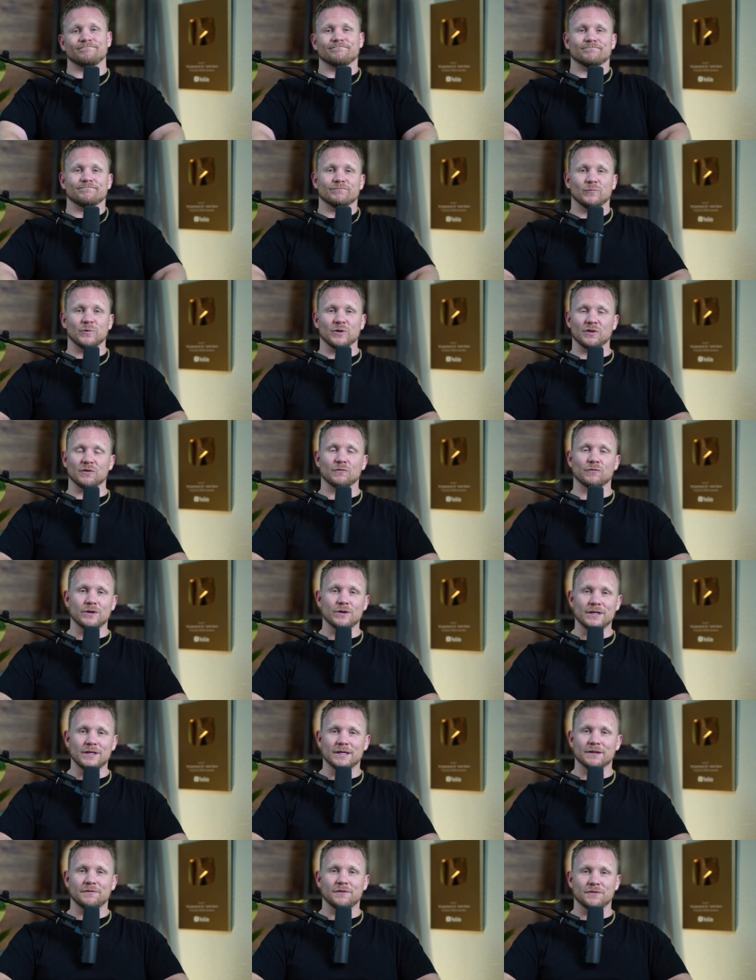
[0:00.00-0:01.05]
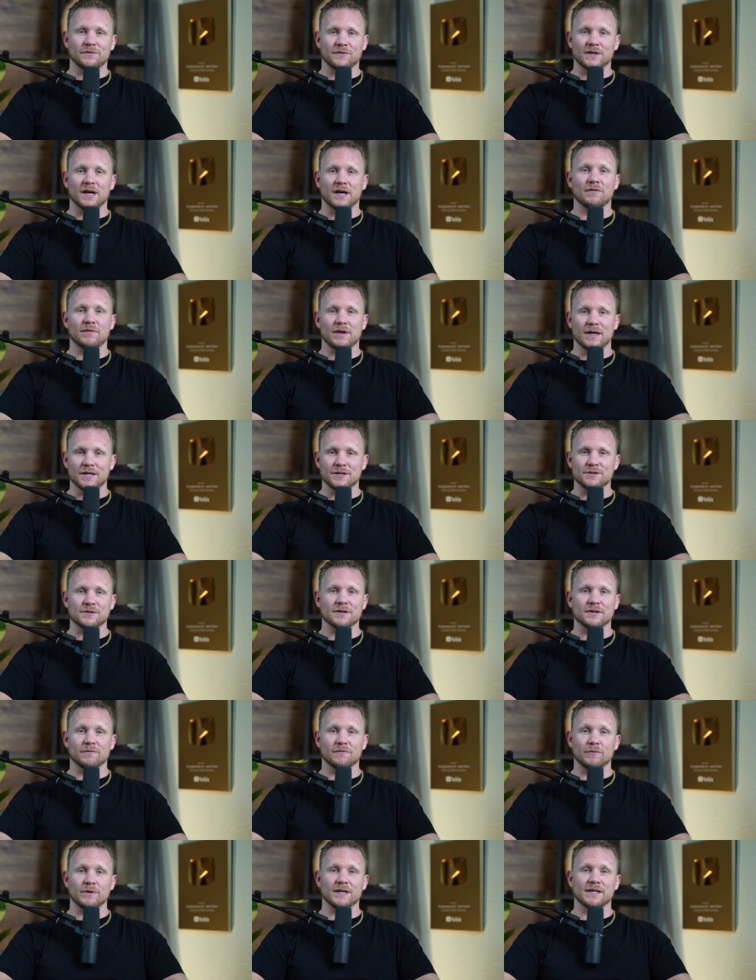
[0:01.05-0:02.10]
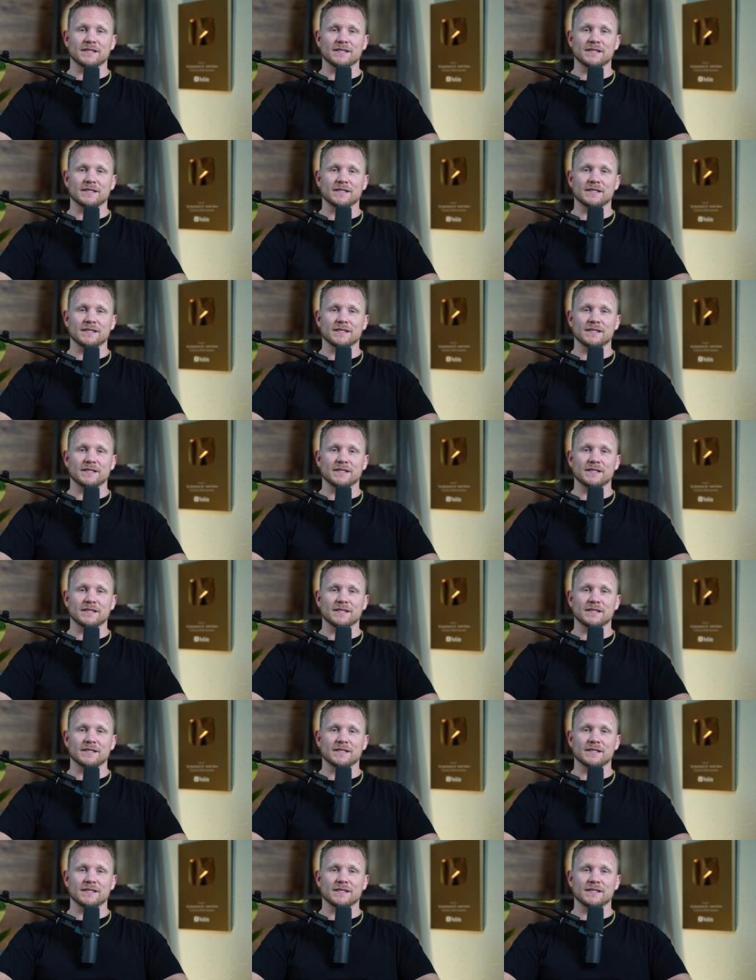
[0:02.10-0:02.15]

with the free gift of salvation if we